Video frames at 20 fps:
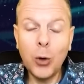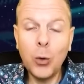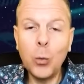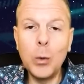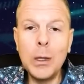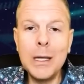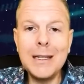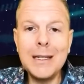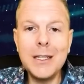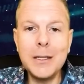
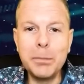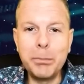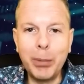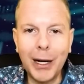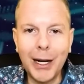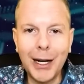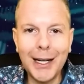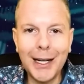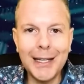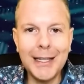when to
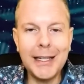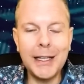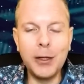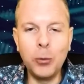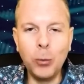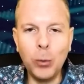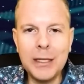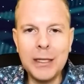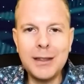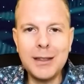buy
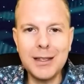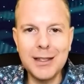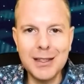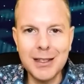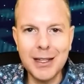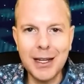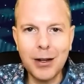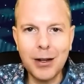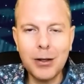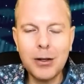and when to
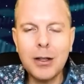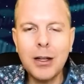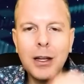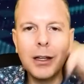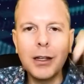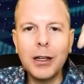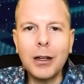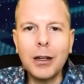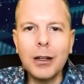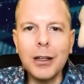sell?
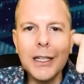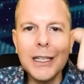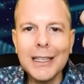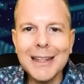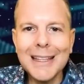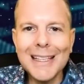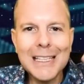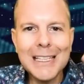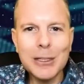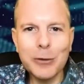Click
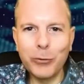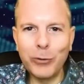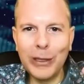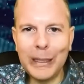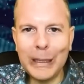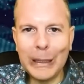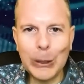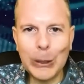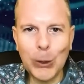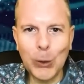this
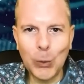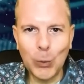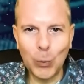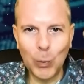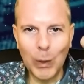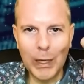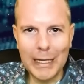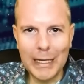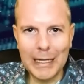video right